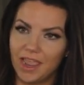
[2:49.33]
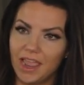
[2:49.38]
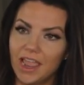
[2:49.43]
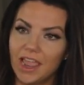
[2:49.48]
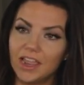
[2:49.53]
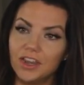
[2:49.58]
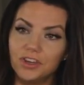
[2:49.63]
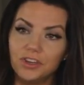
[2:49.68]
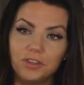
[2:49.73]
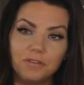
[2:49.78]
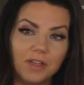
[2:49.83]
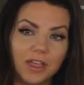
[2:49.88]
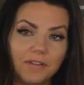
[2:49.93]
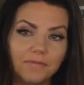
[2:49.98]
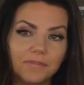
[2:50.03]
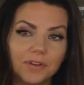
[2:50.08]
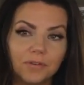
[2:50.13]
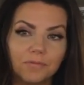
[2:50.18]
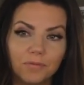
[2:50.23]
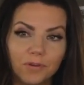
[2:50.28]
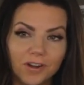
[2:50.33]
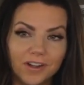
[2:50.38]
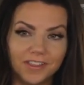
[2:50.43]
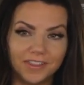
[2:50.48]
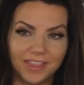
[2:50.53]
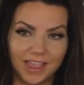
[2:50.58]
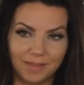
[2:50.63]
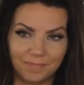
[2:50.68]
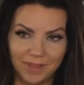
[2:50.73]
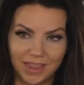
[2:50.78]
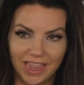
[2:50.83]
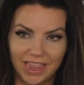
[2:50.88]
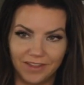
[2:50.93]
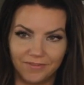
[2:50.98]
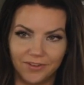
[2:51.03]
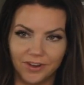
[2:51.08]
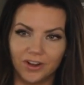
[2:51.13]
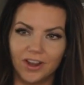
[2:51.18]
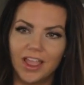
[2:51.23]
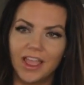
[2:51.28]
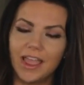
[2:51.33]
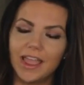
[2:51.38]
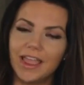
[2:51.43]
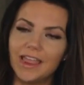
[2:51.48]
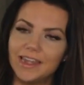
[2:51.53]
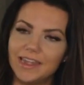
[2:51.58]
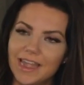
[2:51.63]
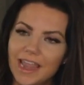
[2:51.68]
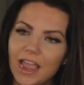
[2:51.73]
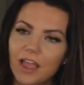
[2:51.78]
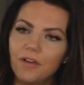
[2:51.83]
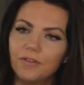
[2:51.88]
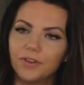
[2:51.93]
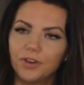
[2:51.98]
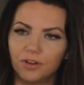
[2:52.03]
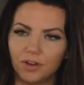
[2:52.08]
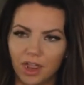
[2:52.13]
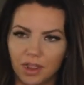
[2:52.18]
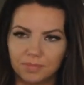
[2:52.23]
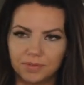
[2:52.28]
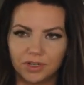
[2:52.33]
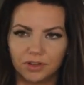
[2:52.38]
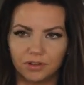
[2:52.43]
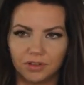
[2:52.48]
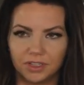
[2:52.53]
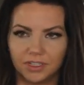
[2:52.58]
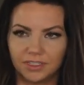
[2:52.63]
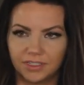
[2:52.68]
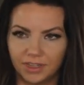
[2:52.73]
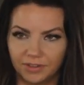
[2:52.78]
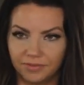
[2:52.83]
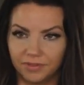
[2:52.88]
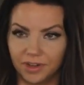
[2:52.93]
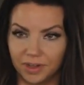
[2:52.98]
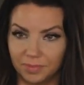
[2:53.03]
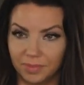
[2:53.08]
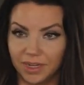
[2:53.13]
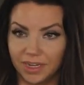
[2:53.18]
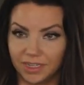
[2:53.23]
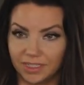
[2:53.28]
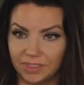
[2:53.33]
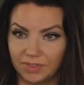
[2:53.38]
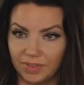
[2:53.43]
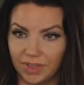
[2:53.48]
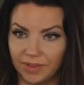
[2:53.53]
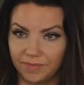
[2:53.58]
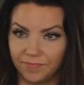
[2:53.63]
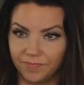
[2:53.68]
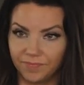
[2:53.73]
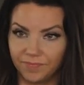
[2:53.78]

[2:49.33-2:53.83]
and you have rewarded that behavior and now your optical is suffering because of it.